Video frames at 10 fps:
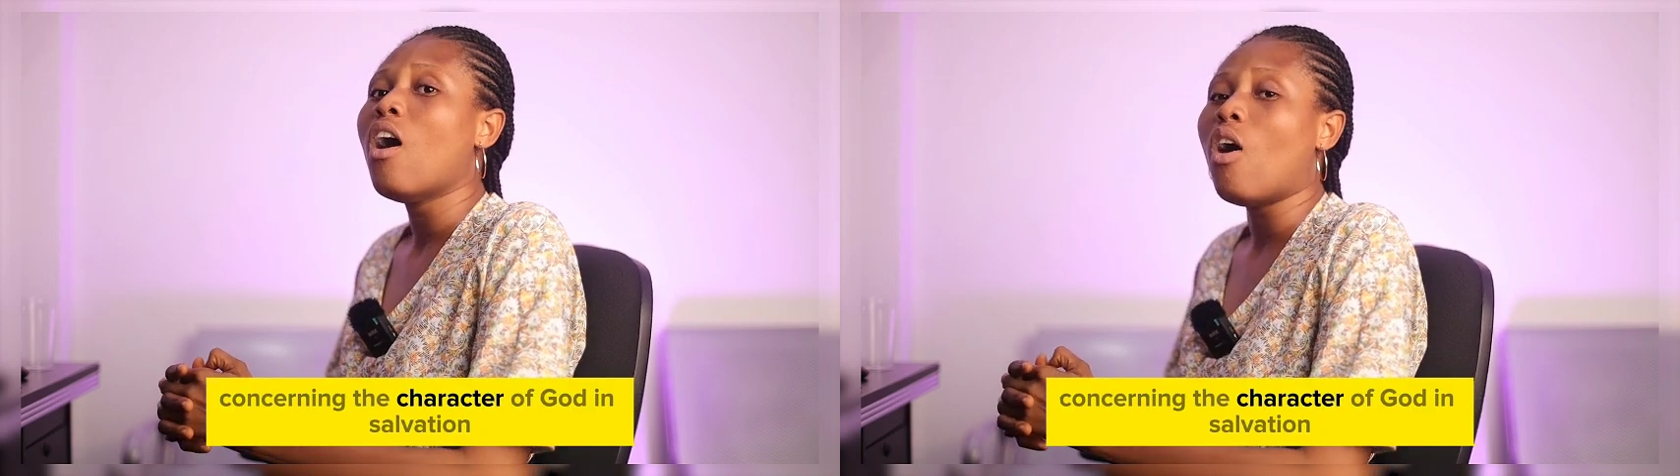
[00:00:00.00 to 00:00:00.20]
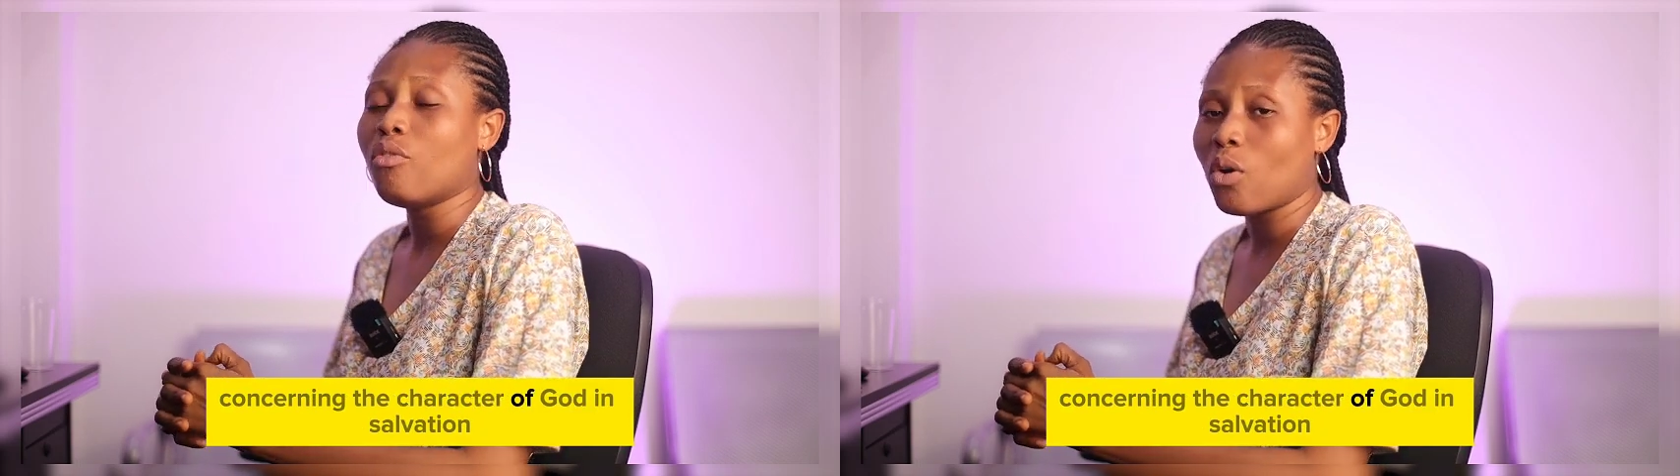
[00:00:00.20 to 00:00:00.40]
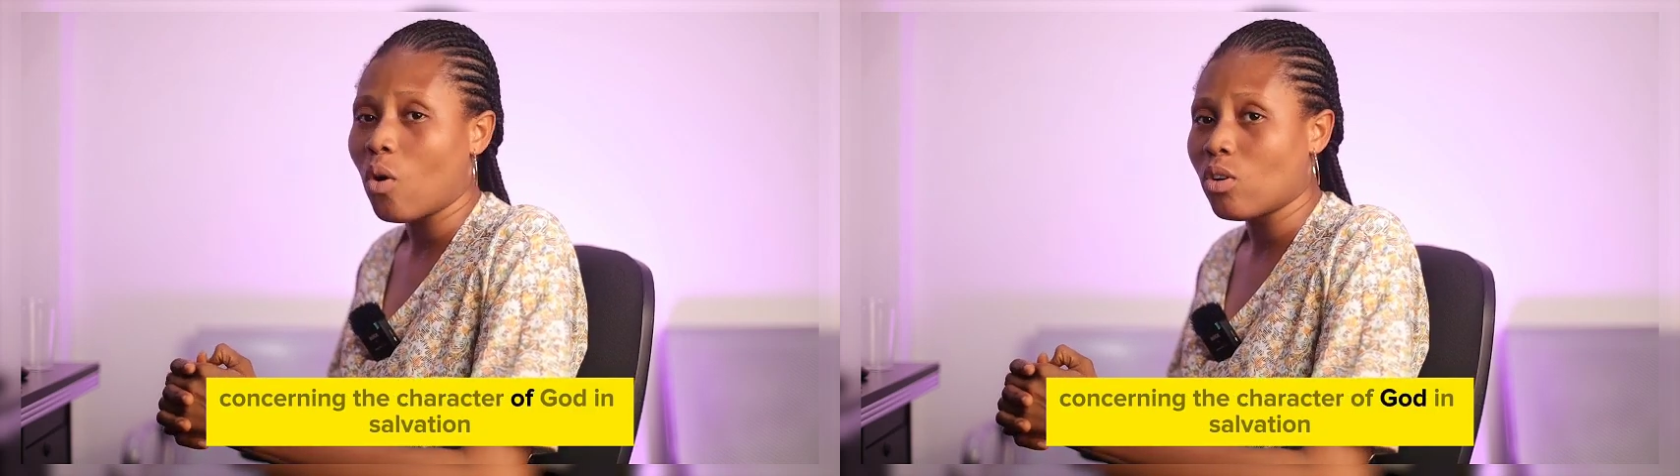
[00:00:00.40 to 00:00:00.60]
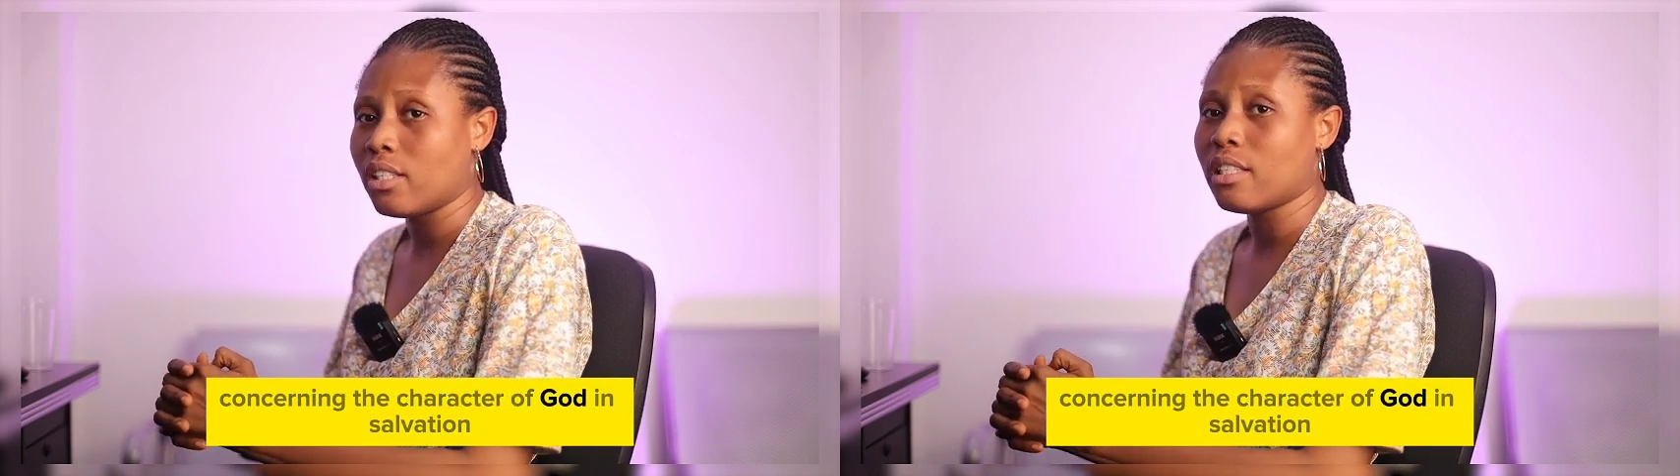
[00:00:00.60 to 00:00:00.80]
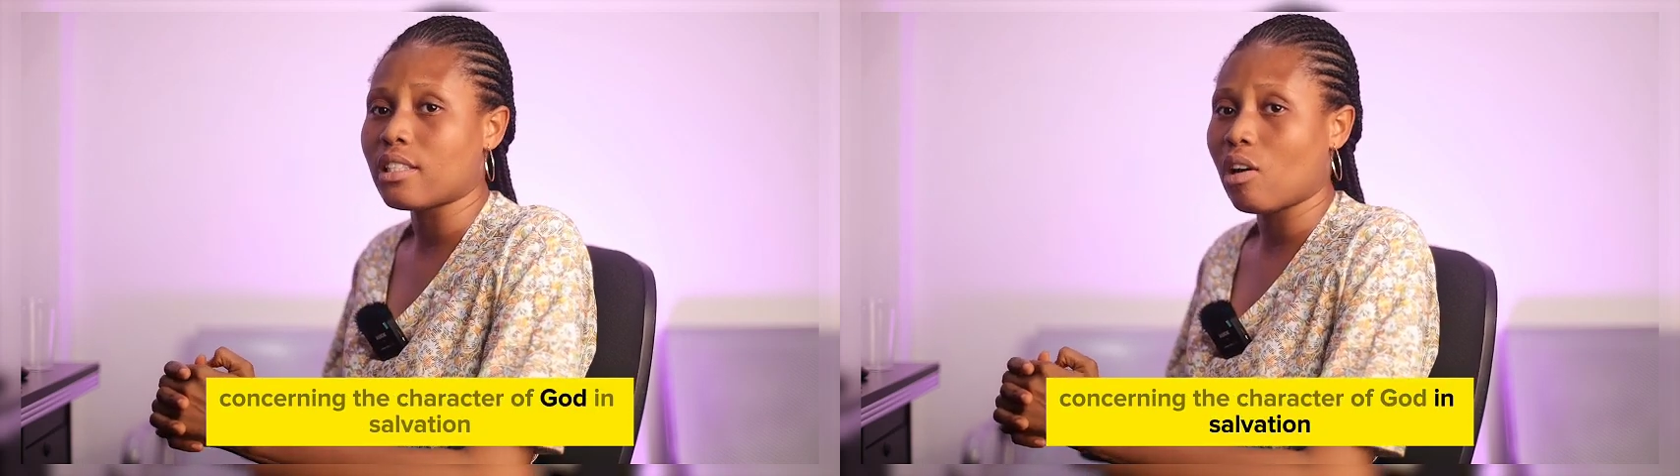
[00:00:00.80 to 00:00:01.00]
of God
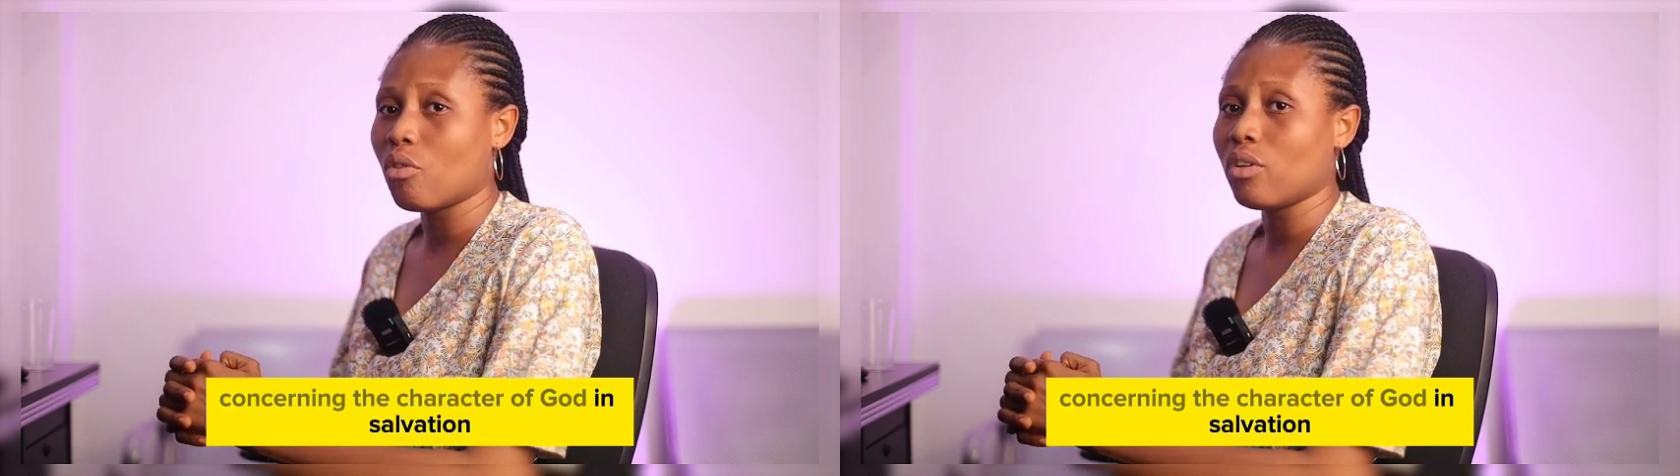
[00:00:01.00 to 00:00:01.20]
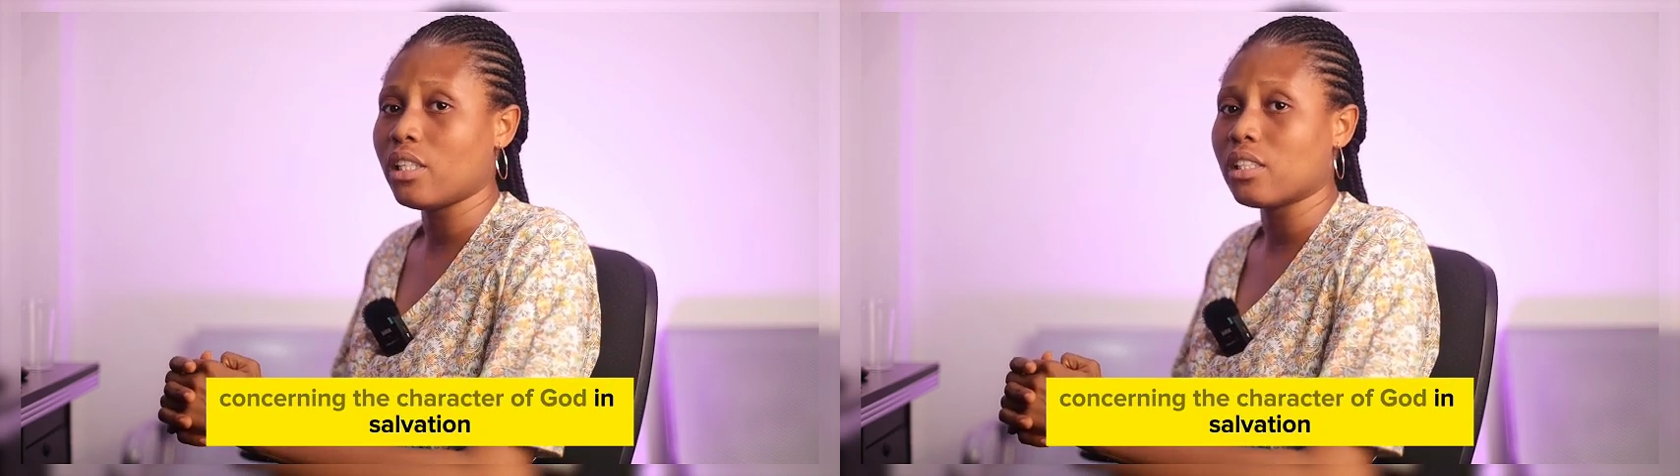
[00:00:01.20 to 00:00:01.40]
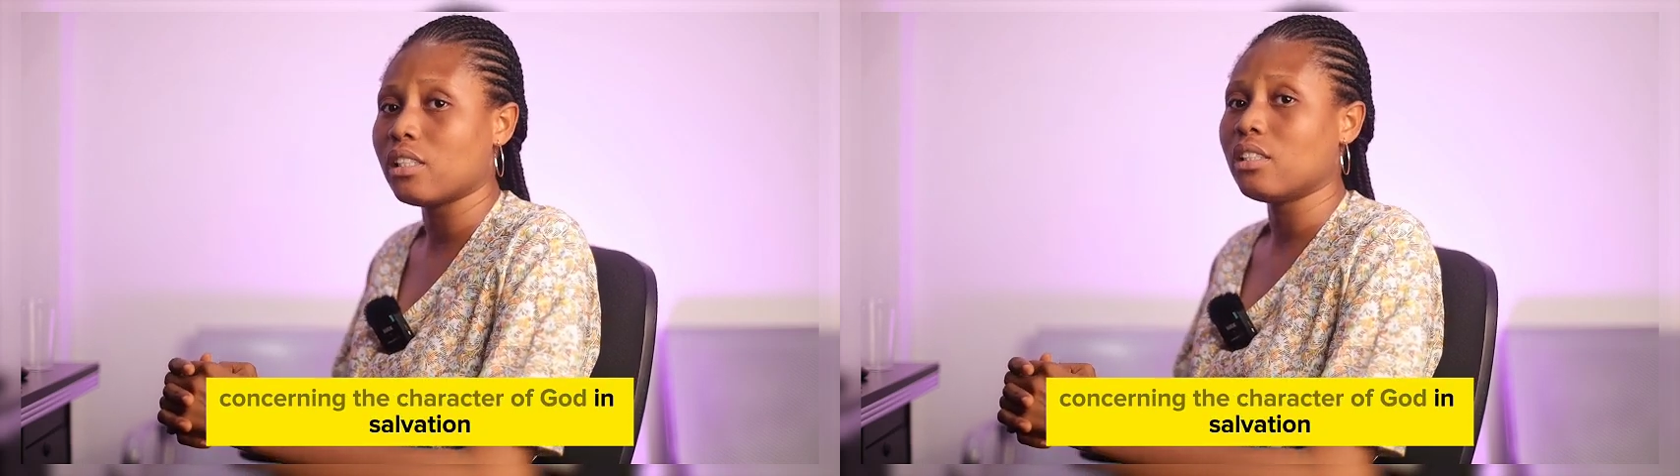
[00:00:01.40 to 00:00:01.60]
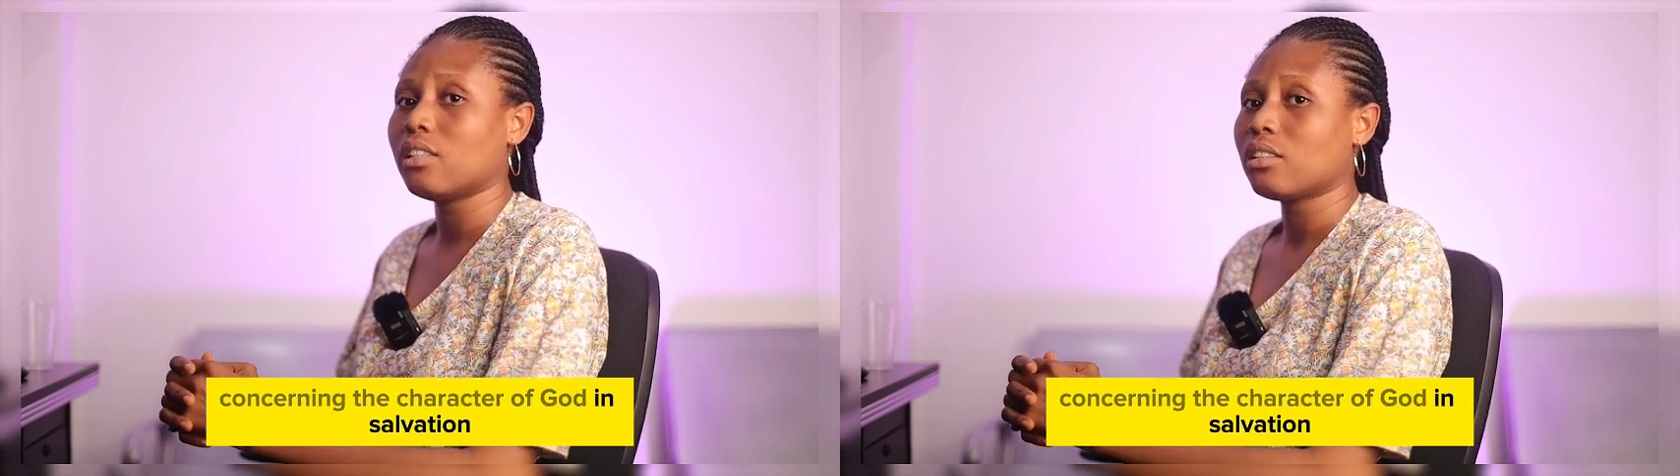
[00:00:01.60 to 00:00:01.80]
in salvation.